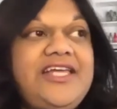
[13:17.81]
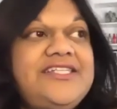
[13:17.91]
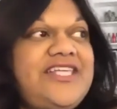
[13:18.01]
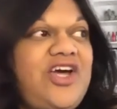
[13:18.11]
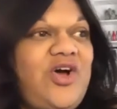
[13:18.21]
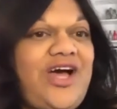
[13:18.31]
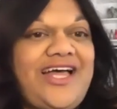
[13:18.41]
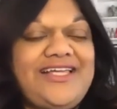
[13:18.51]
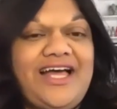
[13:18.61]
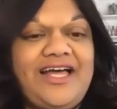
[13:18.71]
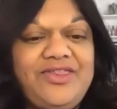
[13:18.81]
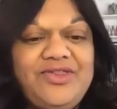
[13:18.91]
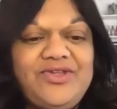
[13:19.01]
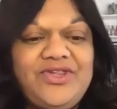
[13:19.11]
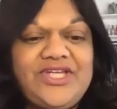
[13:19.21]
So I, I
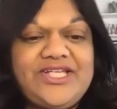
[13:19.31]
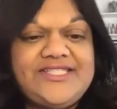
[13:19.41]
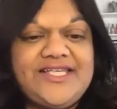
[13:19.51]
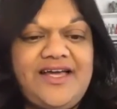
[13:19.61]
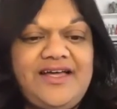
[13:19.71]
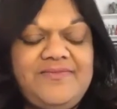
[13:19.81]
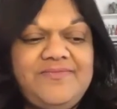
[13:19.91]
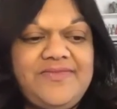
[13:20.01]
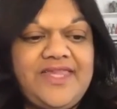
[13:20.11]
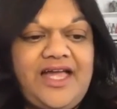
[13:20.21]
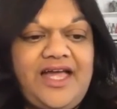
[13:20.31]
thought that um,